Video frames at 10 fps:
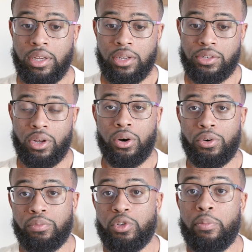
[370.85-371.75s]

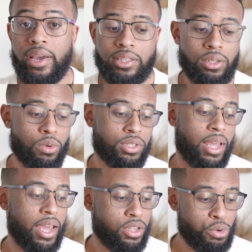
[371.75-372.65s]
So you basically will
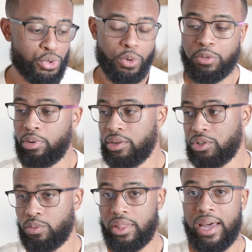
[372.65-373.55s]
say, hey, you switch
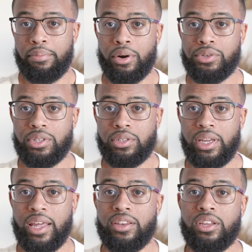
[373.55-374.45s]
places with that person,
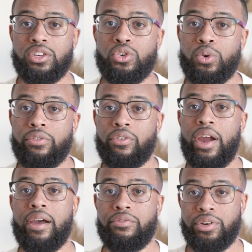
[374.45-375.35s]
and then do it
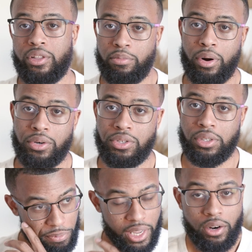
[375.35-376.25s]
for every other person.
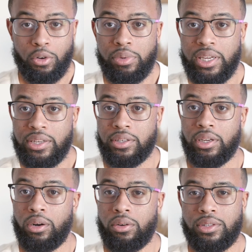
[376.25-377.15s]
And it'll be easy.
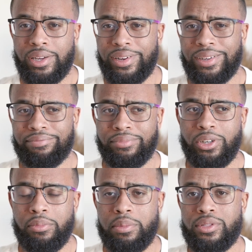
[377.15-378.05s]
It'll only take like,
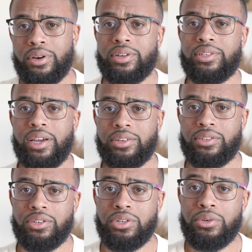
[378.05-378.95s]
maybe 30
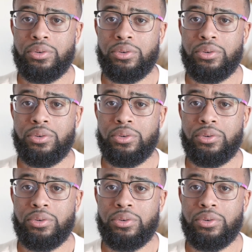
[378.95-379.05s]
seconds to do.